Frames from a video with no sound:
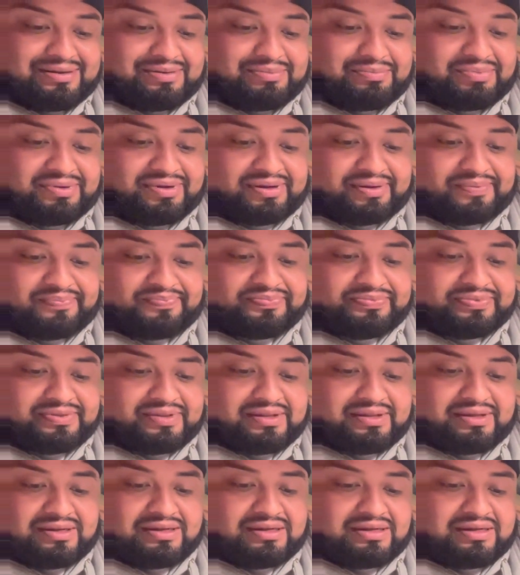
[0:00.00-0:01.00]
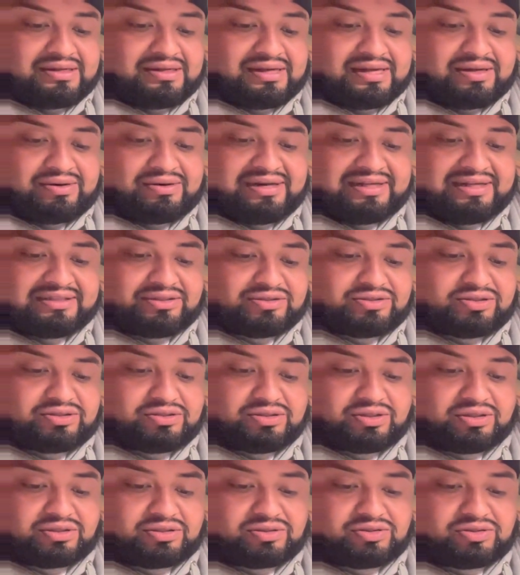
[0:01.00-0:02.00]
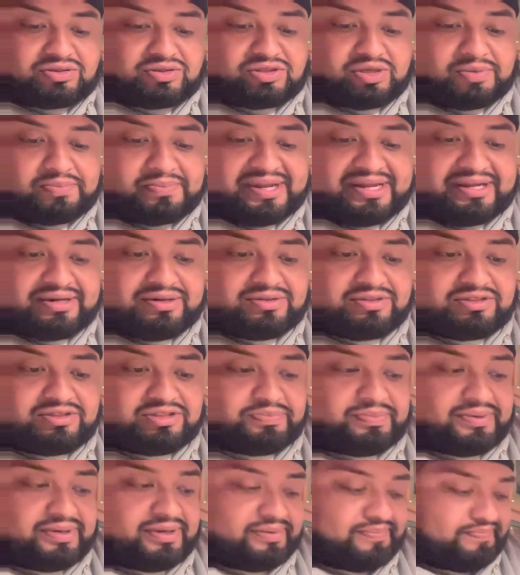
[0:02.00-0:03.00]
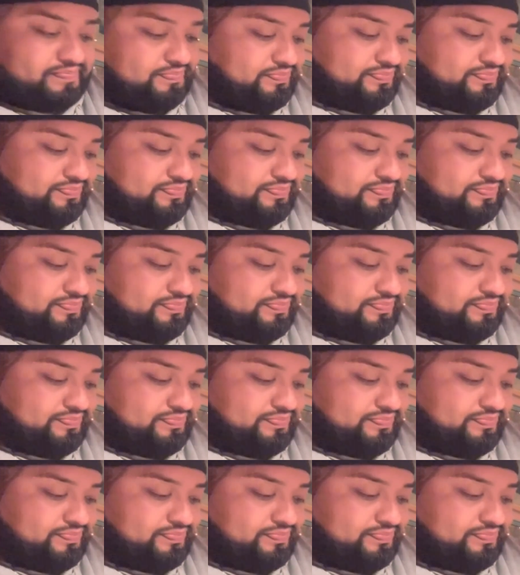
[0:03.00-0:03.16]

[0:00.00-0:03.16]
But I don't like the tomatoes, but